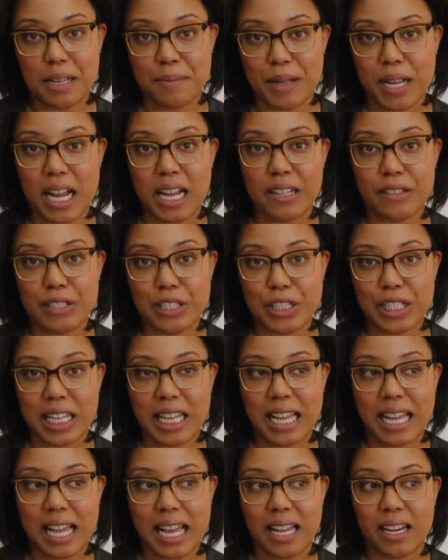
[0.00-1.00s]
I'm kind of
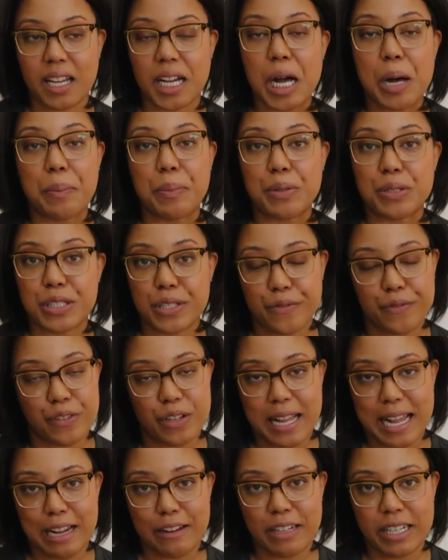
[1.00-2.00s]
looking at a couple
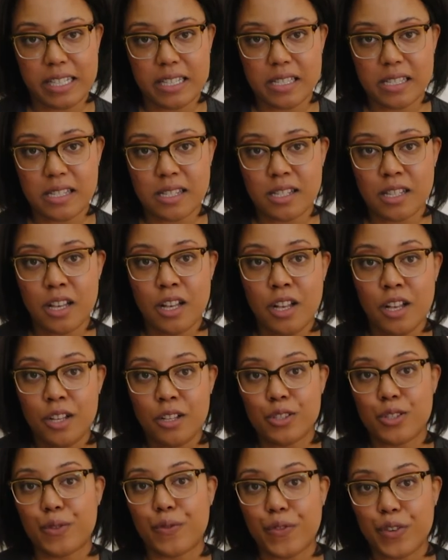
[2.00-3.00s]
different areas.
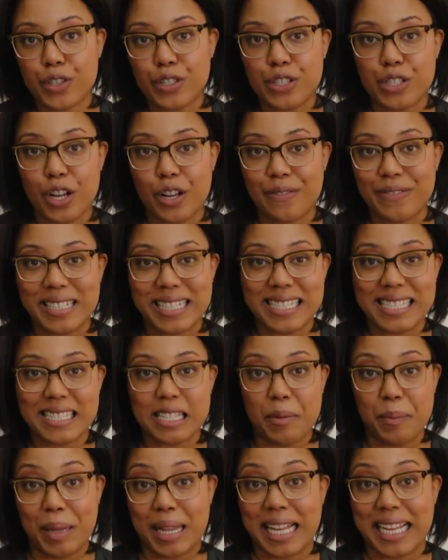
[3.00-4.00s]
So first off
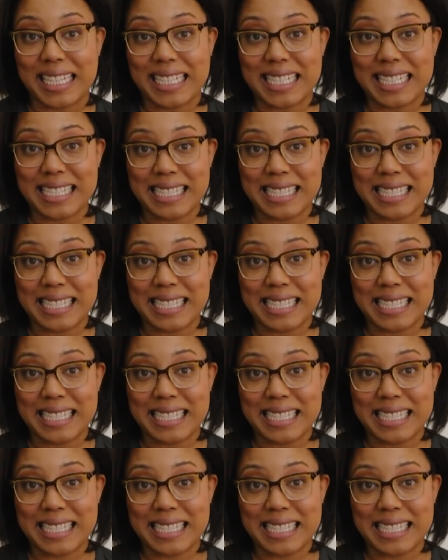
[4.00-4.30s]
is plant